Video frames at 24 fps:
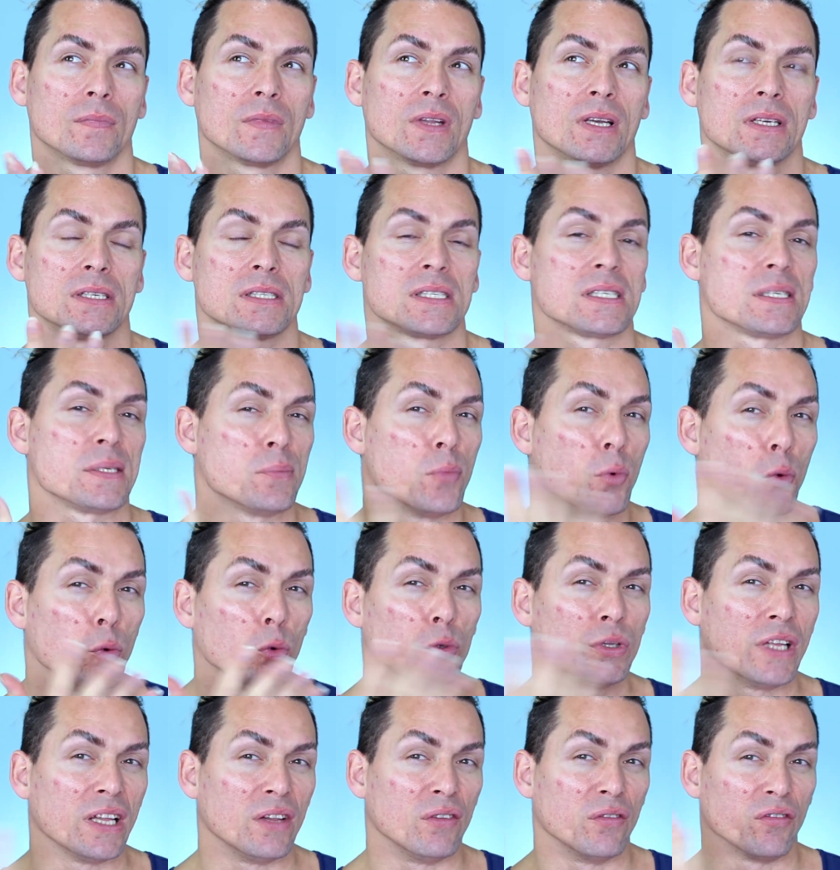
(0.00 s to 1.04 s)

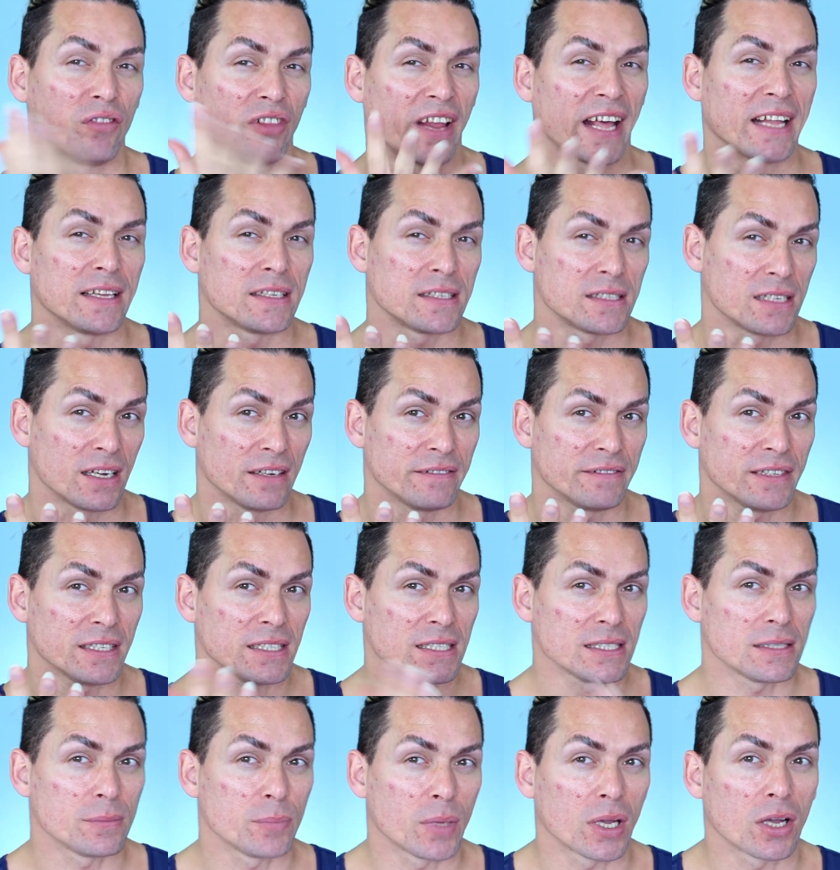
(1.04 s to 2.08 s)
smooth and flat
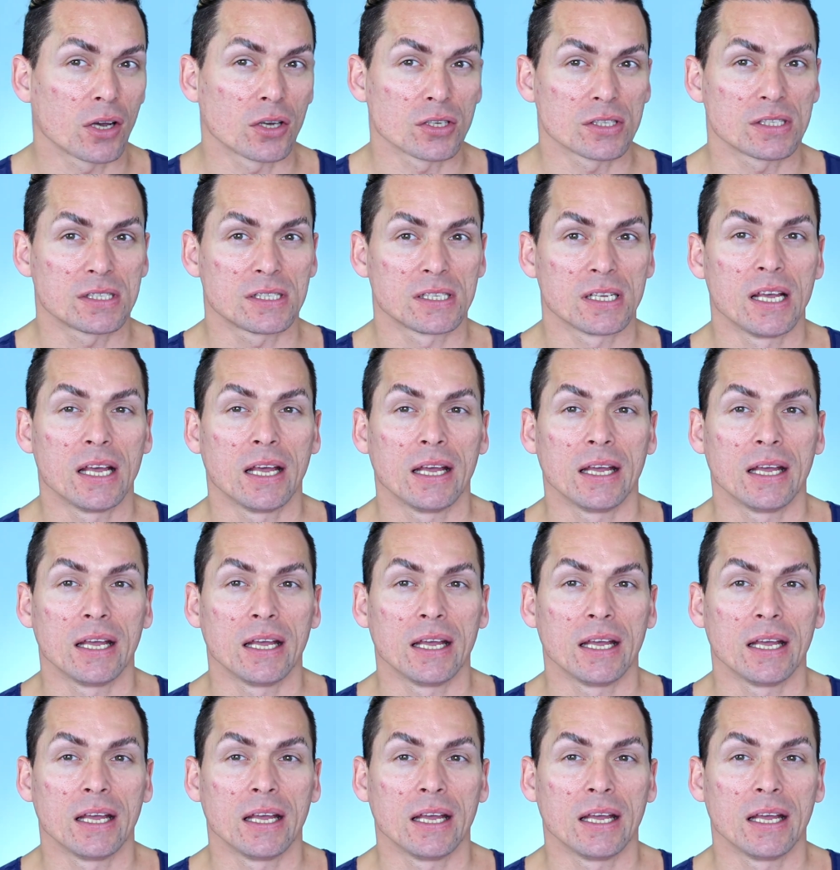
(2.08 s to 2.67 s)
surface, because